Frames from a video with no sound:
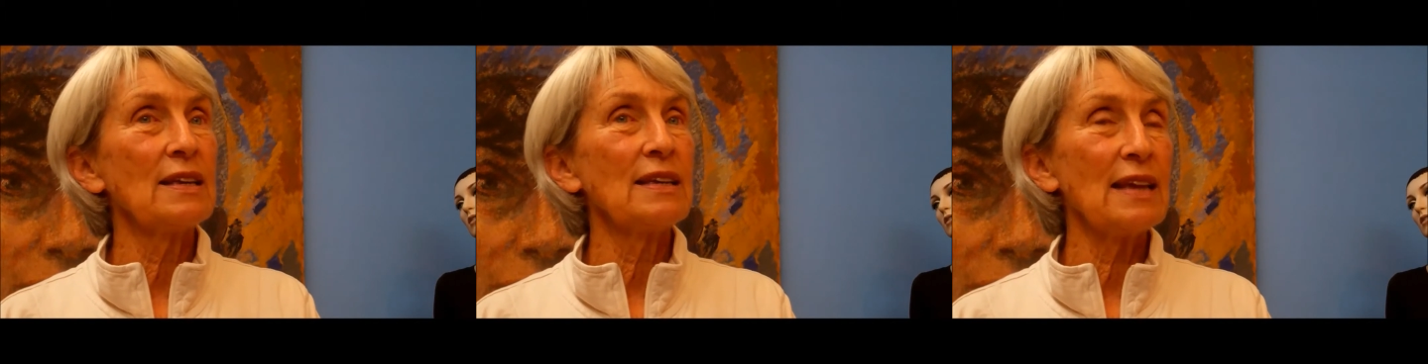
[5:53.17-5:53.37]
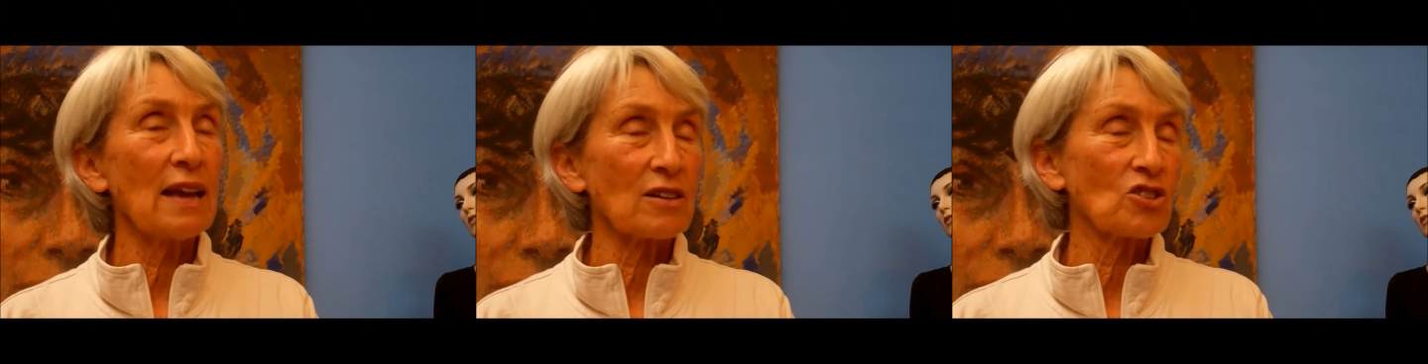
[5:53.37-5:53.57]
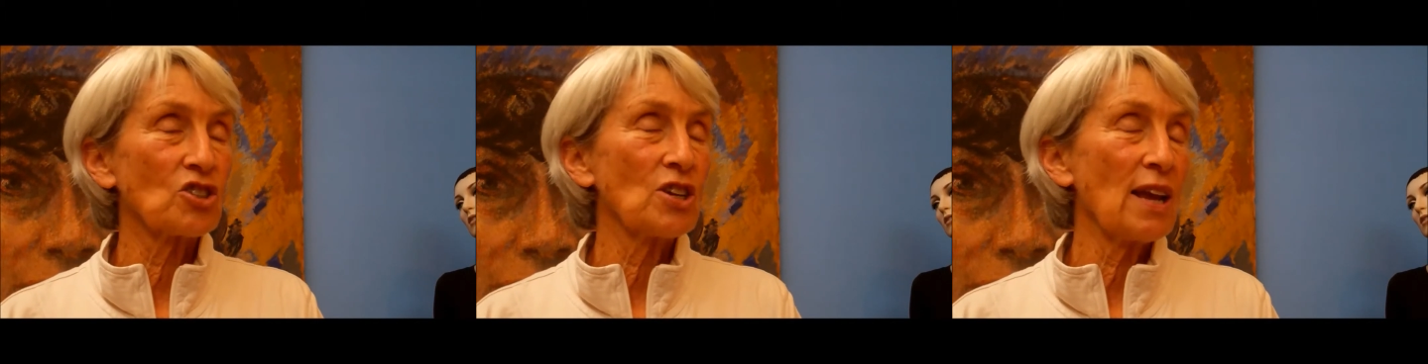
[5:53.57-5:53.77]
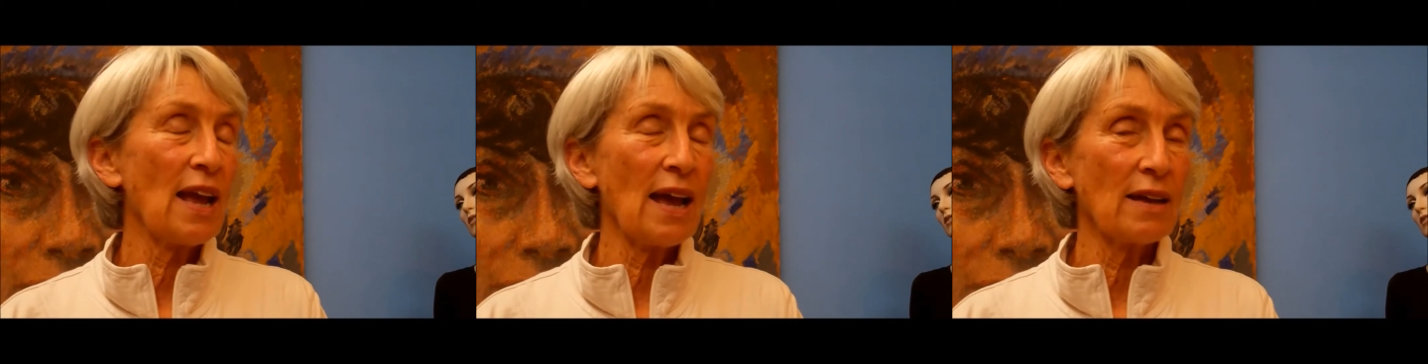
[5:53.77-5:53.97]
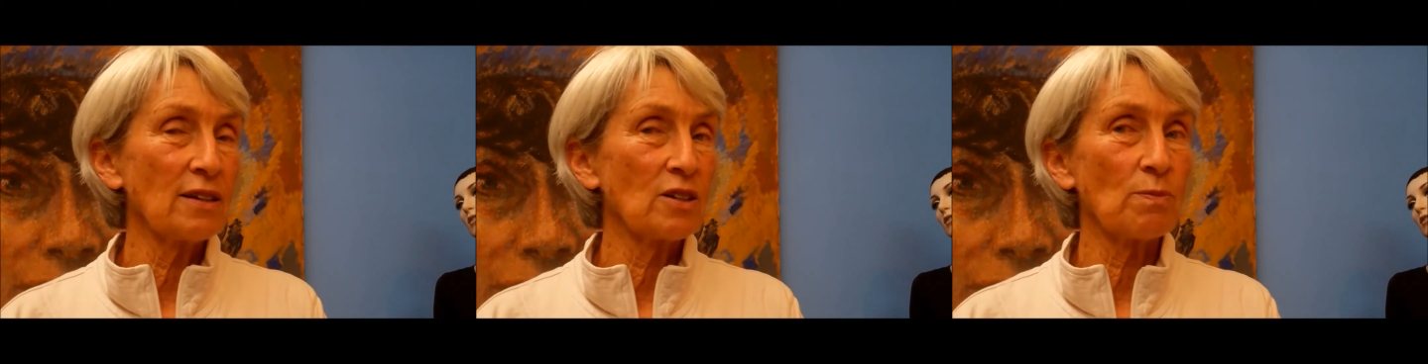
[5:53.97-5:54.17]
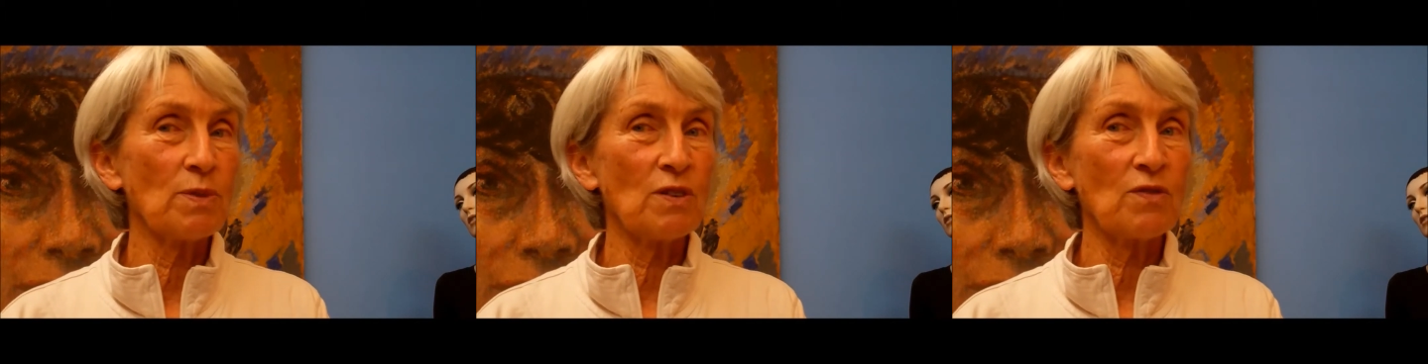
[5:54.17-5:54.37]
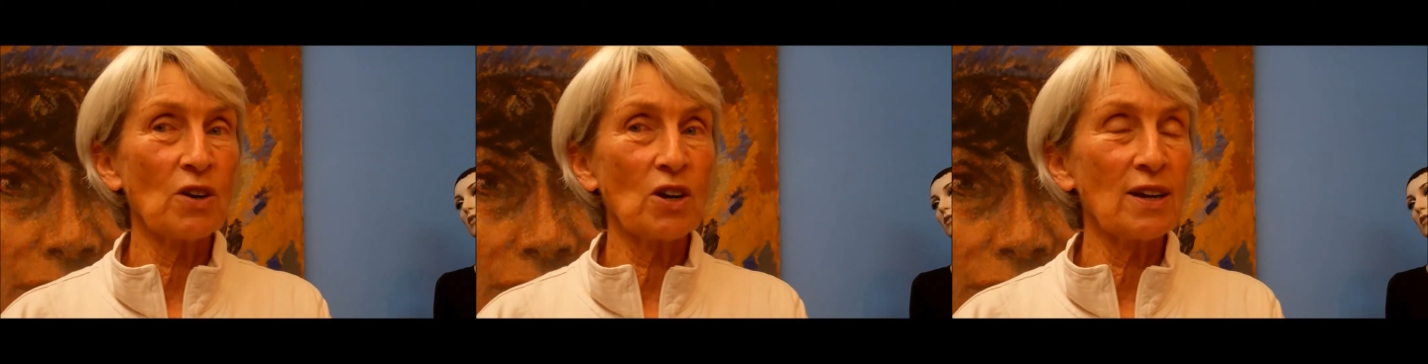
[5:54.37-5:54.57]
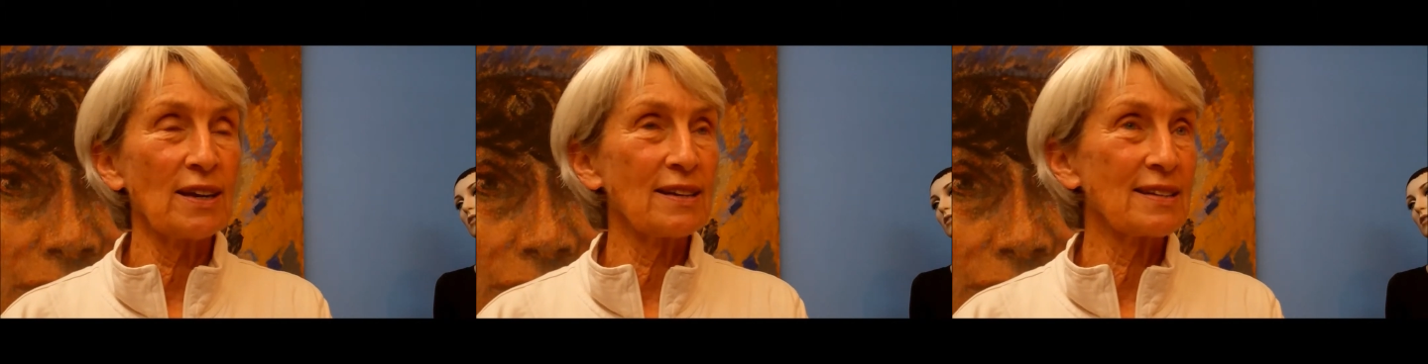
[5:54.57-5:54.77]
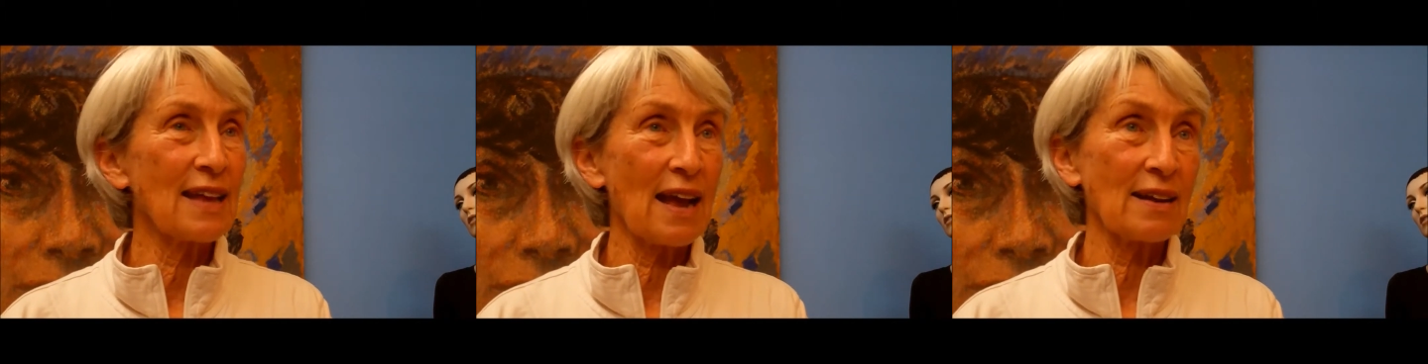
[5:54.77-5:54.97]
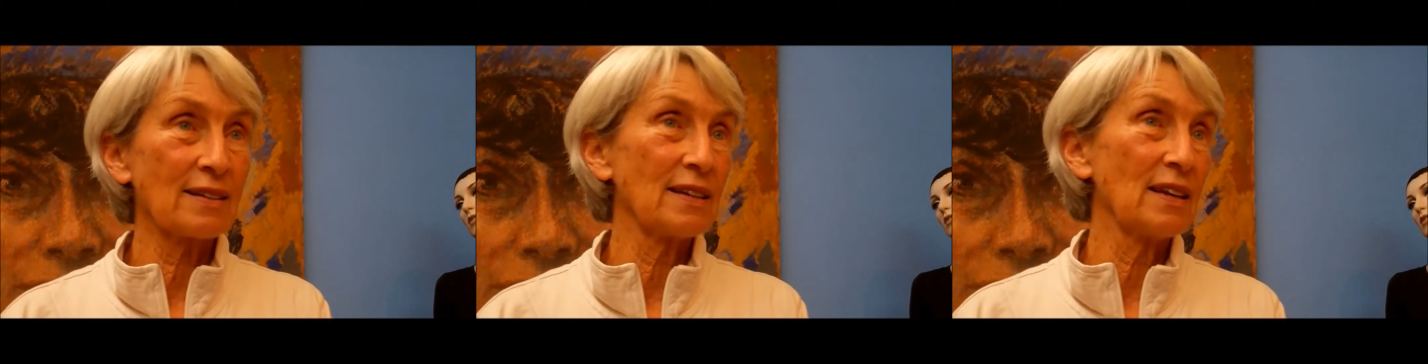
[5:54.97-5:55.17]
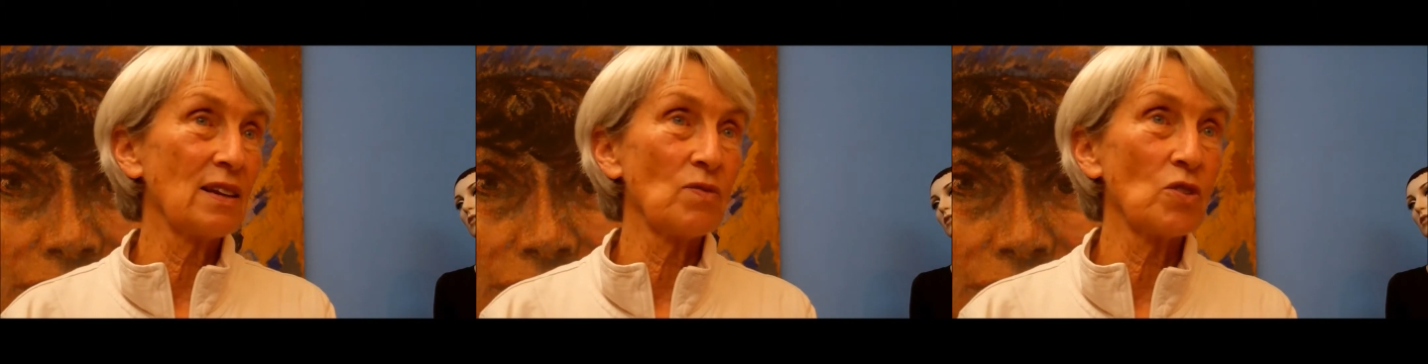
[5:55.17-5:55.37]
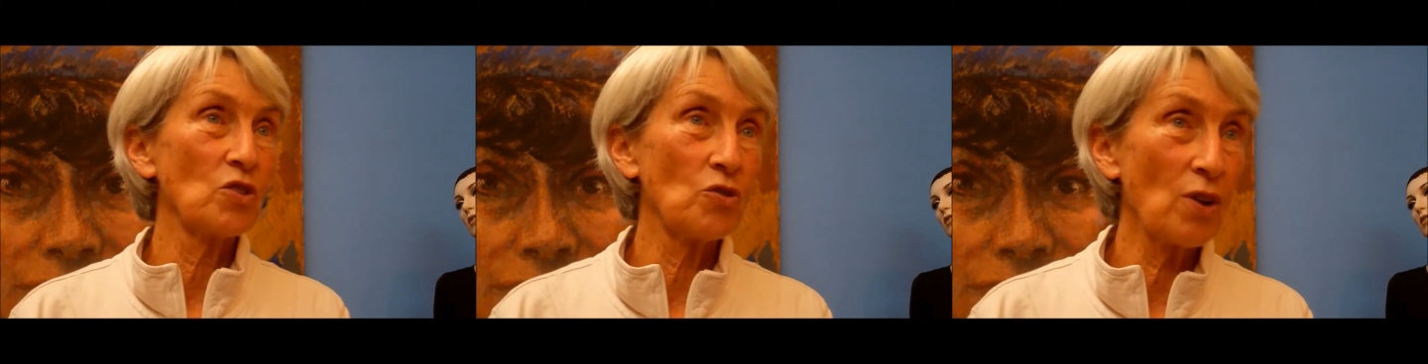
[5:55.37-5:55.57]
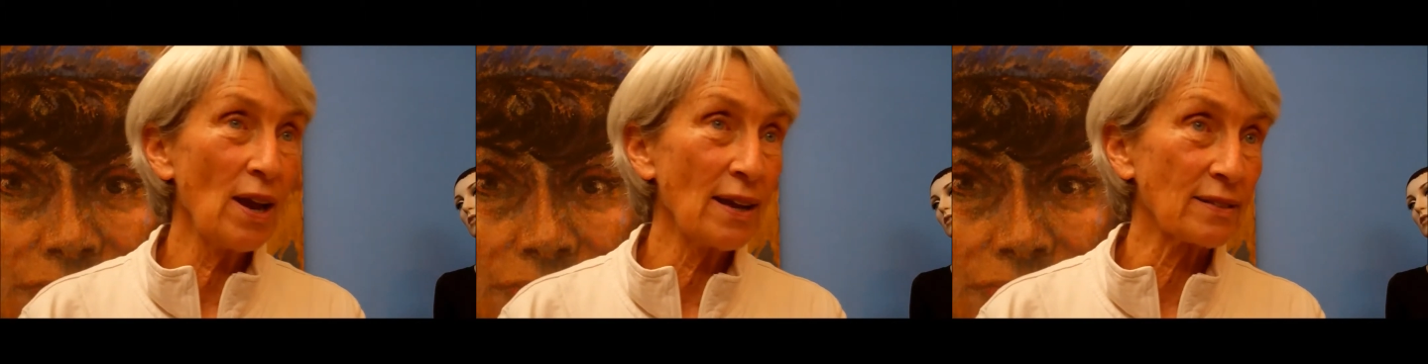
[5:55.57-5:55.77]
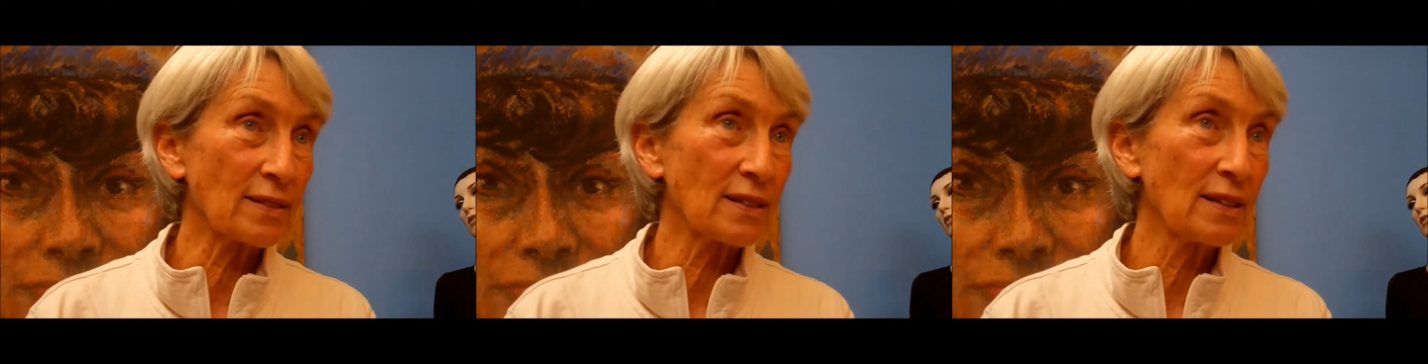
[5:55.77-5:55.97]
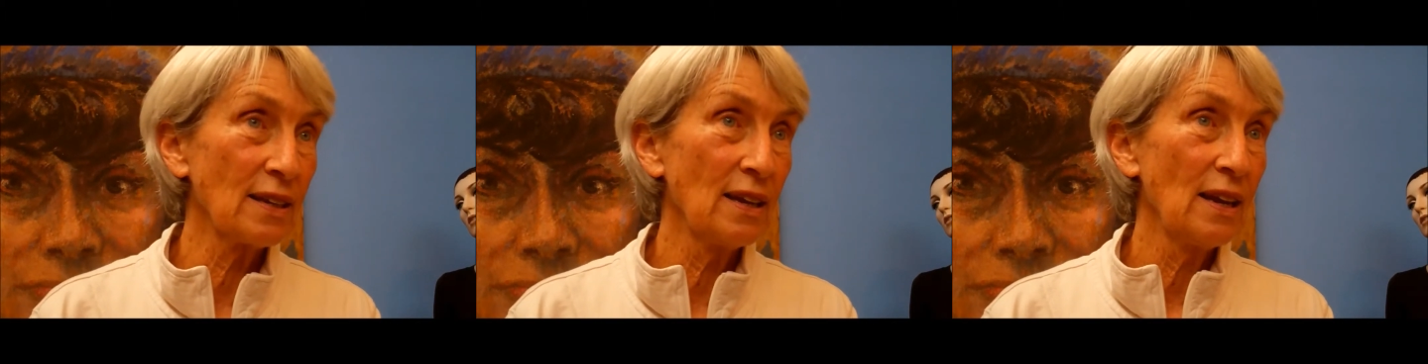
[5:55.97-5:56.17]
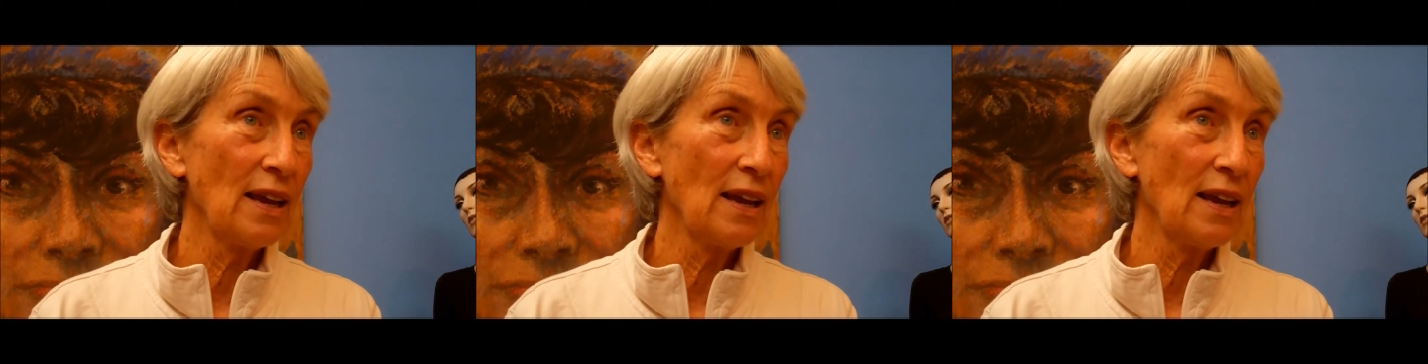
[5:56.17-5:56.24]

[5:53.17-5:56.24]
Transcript: yes, she had to be very exacting in the dress,